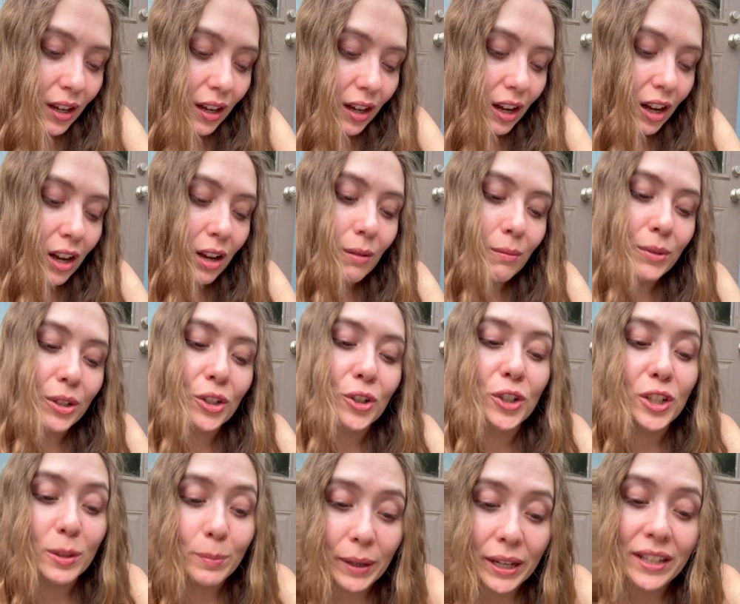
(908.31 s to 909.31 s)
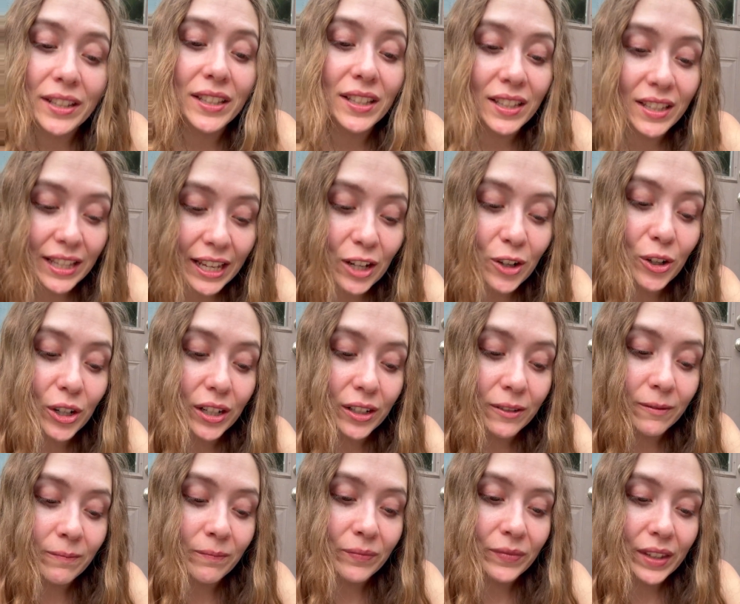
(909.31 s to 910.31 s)
Um, your space is sacred
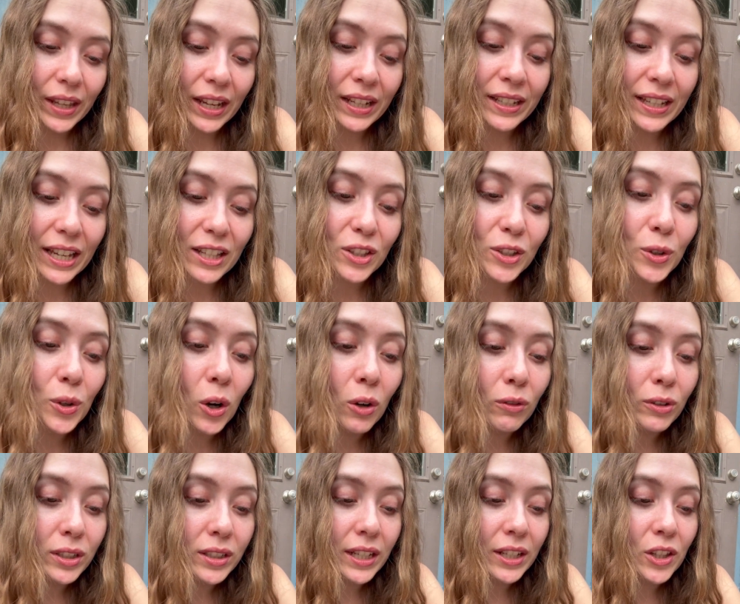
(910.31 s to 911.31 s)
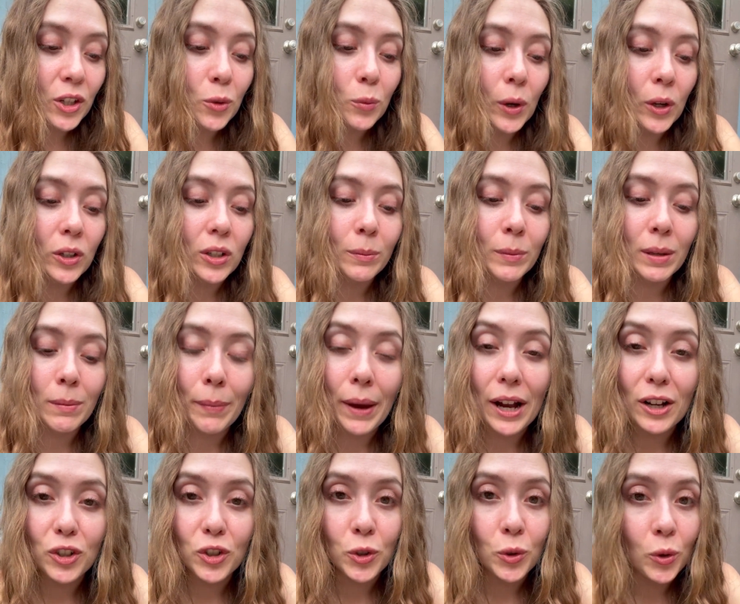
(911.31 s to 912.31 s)
and guests who overstay their welcome
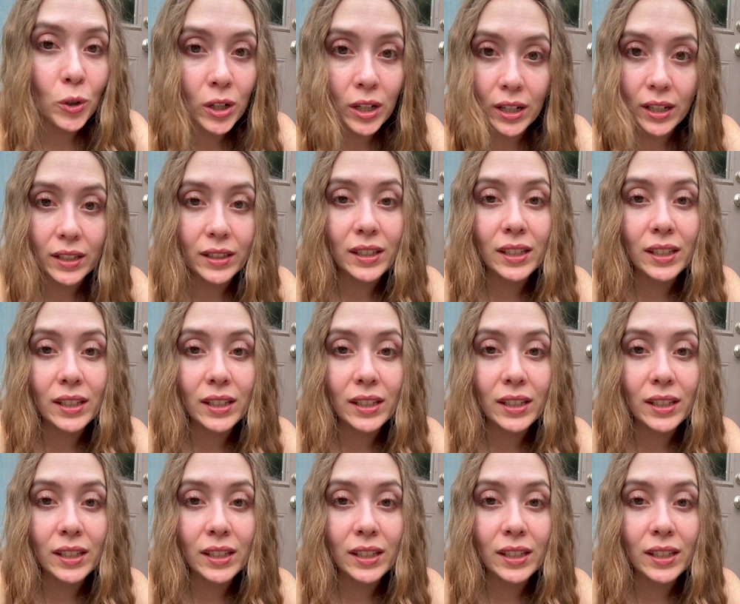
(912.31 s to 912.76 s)
impact your aura.